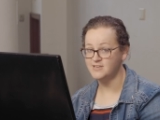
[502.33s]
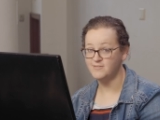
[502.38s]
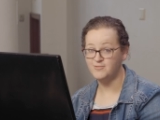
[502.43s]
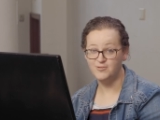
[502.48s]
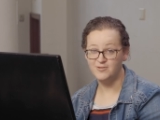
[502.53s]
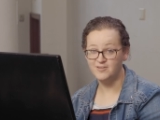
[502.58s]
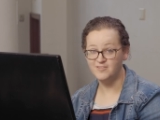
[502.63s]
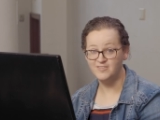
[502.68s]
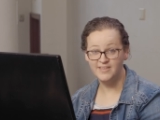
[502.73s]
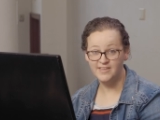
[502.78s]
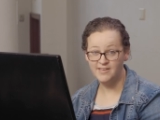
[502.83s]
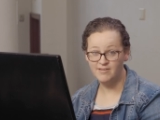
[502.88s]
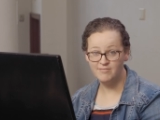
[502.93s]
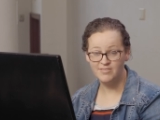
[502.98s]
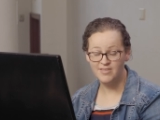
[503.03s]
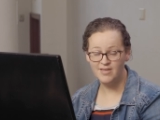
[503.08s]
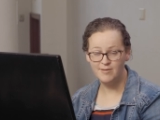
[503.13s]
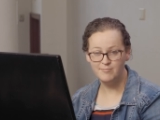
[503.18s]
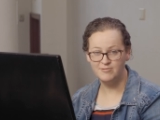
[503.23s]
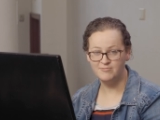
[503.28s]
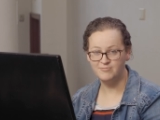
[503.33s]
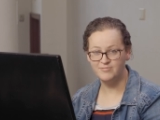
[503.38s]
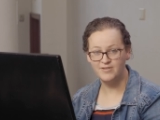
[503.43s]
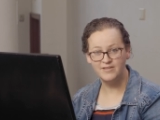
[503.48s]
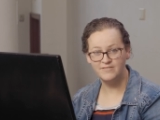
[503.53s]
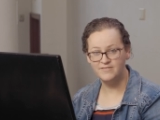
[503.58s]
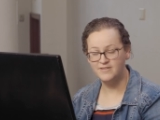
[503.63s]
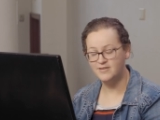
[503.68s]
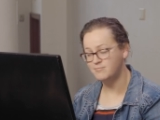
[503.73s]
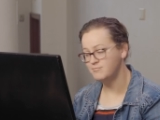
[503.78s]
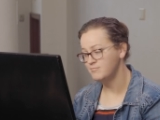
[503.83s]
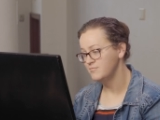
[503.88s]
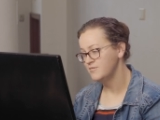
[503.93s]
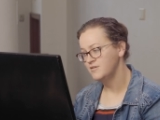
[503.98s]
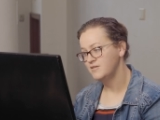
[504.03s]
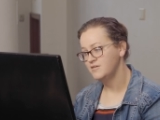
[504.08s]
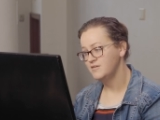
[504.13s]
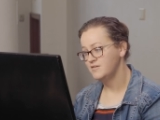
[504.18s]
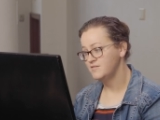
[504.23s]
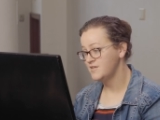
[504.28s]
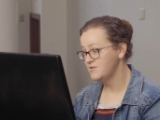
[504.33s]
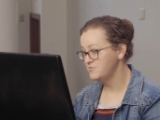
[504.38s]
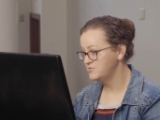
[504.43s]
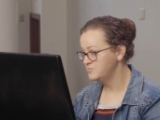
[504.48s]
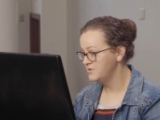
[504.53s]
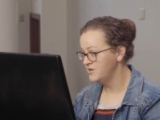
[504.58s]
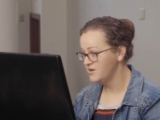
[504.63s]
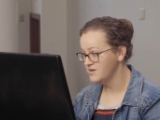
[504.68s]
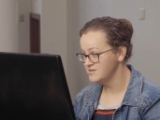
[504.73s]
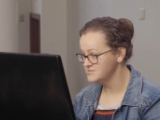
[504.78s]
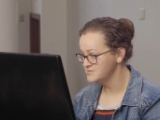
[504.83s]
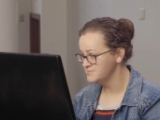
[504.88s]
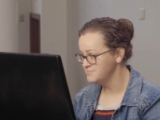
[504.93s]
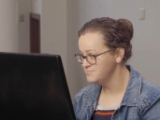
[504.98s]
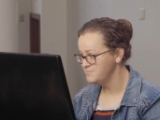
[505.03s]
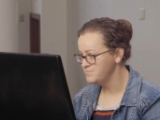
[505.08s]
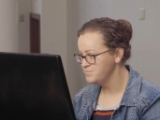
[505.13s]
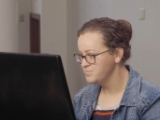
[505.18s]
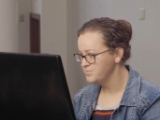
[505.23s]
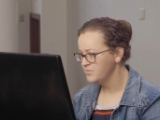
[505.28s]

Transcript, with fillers: if you can think of them and find them that would be awesome